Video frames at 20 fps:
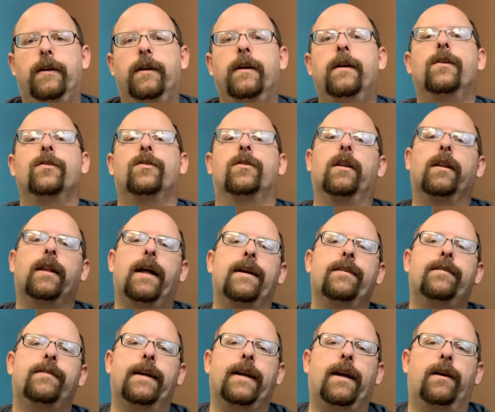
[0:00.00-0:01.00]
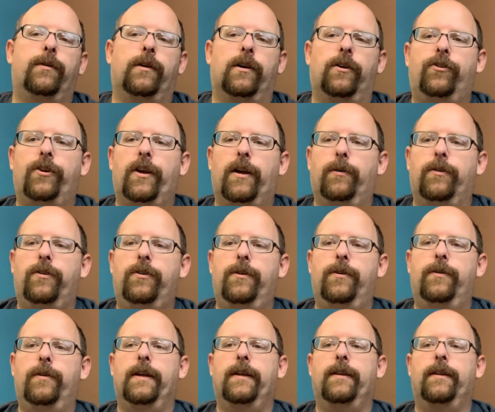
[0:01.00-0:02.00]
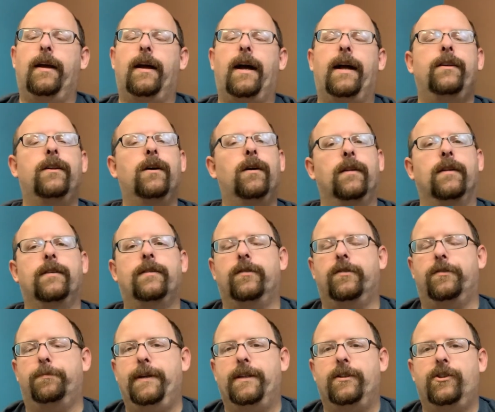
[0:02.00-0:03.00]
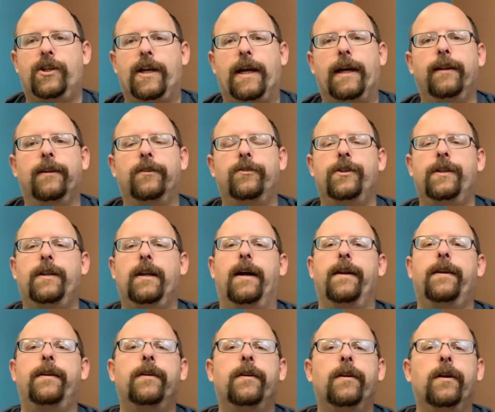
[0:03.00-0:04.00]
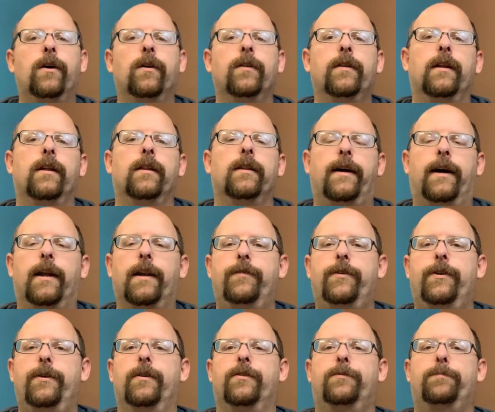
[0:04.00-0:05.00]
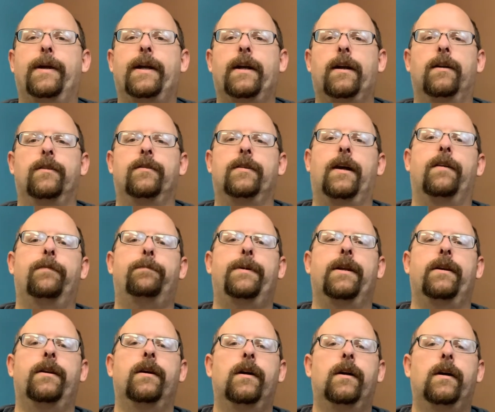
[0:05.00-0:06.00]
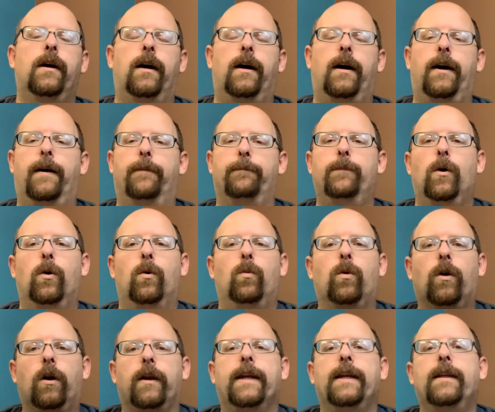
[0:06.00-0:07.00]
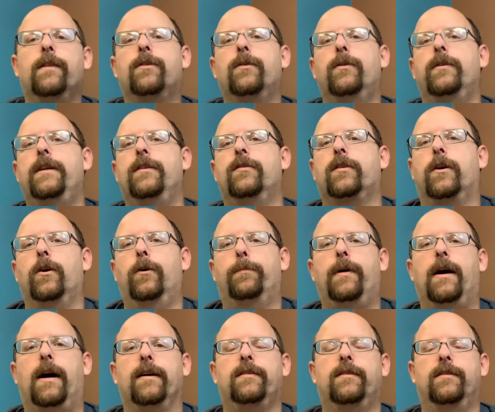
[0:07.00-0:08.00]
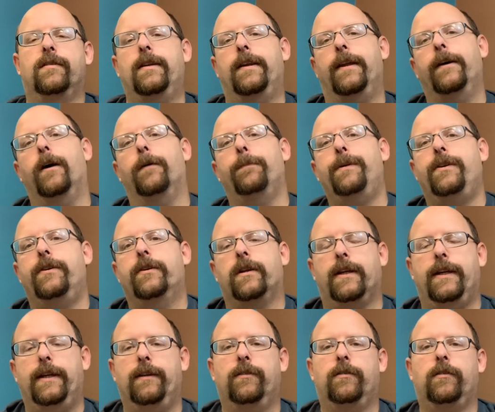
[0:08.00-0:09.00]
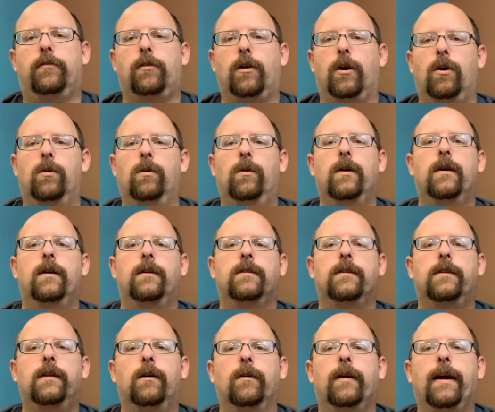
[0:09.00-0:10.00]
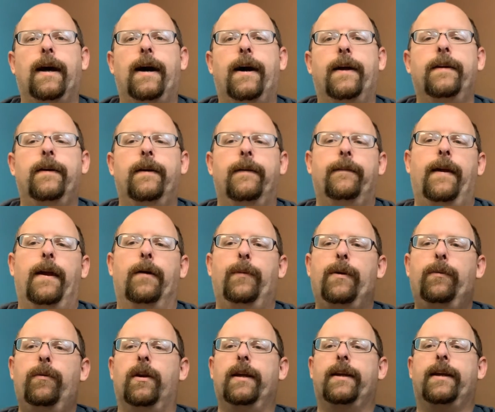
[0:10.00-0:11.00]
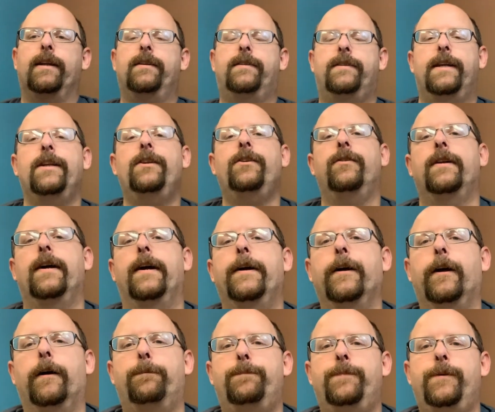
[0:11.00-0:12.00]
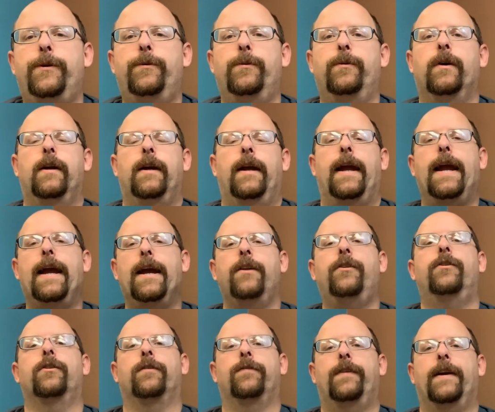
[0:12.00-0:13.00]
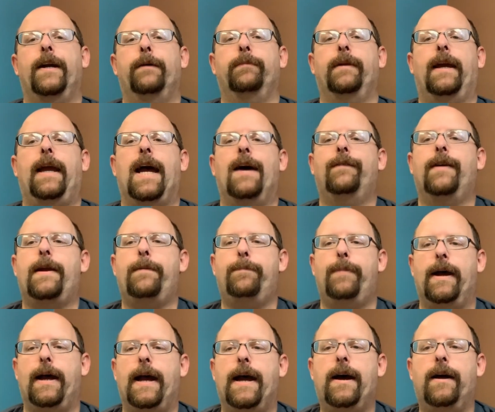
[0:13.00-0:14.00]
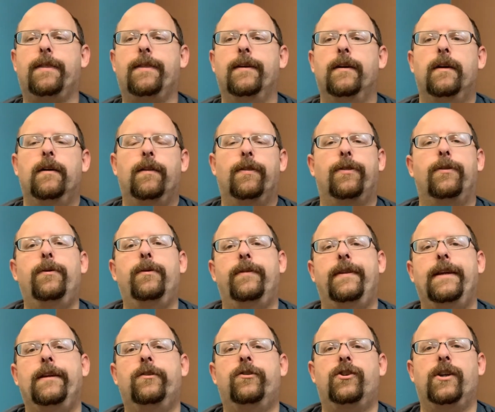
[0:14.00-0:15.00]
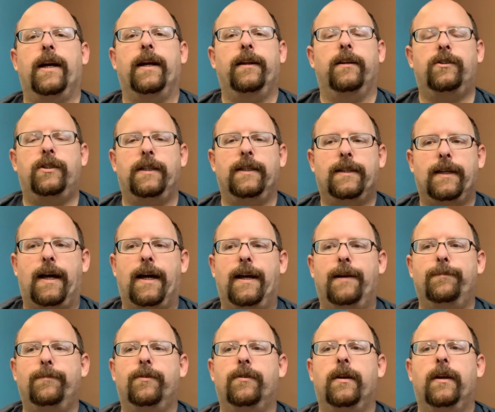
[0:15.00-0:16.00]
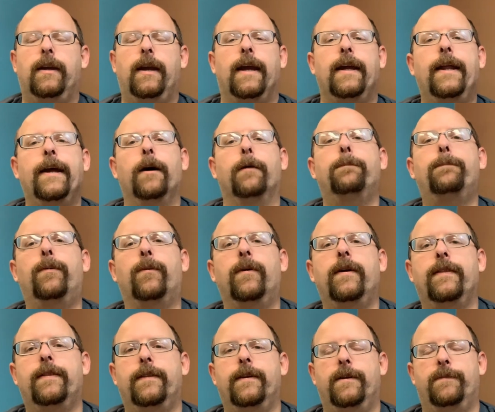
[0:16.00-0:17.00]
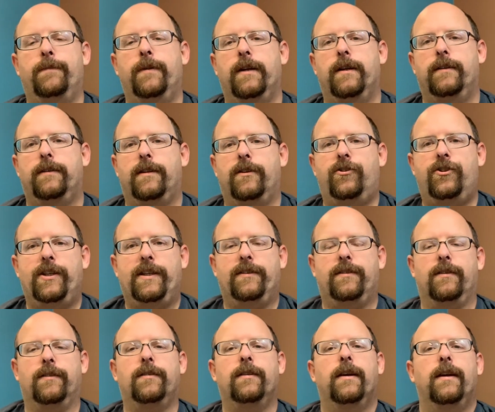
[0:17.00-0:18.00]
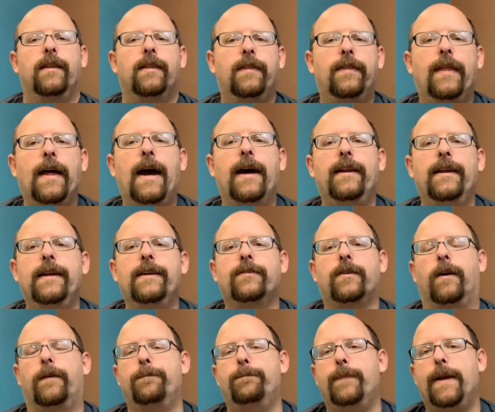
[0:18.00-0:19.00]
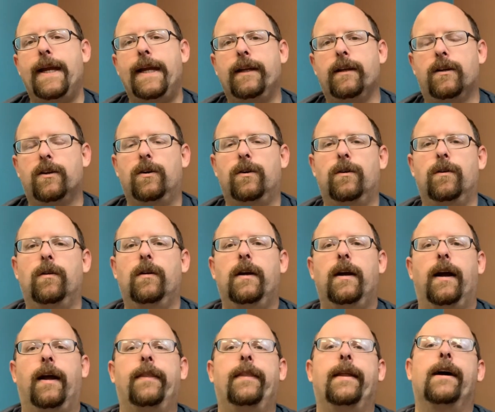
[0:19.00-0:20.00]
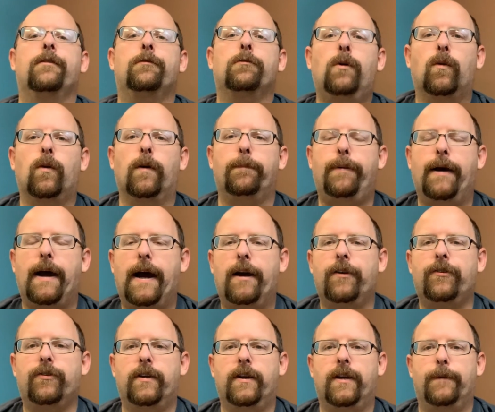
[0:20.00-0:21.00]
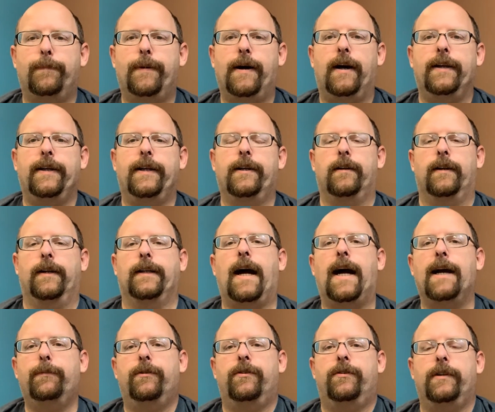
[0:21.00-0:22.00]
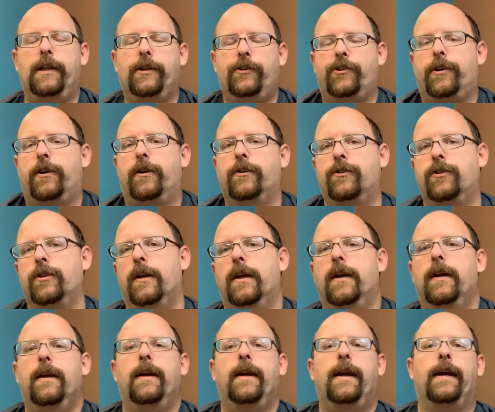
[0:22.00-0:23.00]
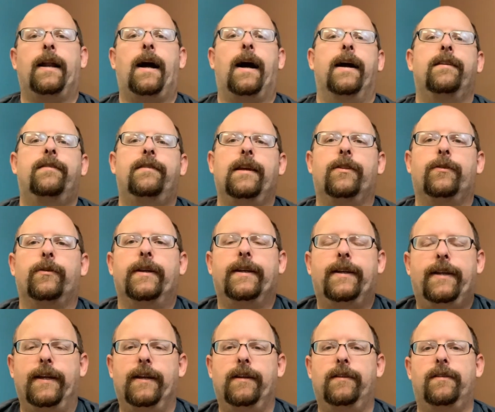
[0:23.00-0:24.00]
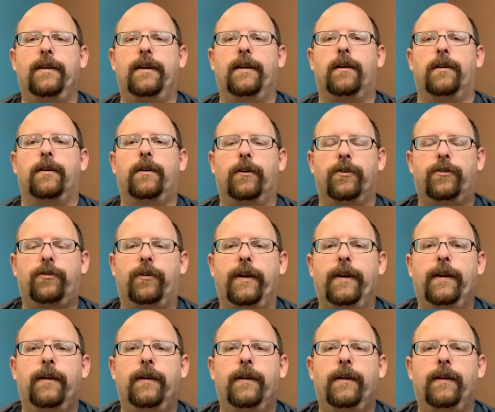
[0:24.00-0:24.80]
So the last thing I want to share with you, and I know that this has been challenging. I know that a lot of you as parents have been working through these go boxes and helping your kids grow to know God. And we want to continue to help you and your family have a path through these challenging times and help point them to Jesus. That is our main goal, and that's what we're passionate about here at Iowa City Church and IC3 Kids in our nursery.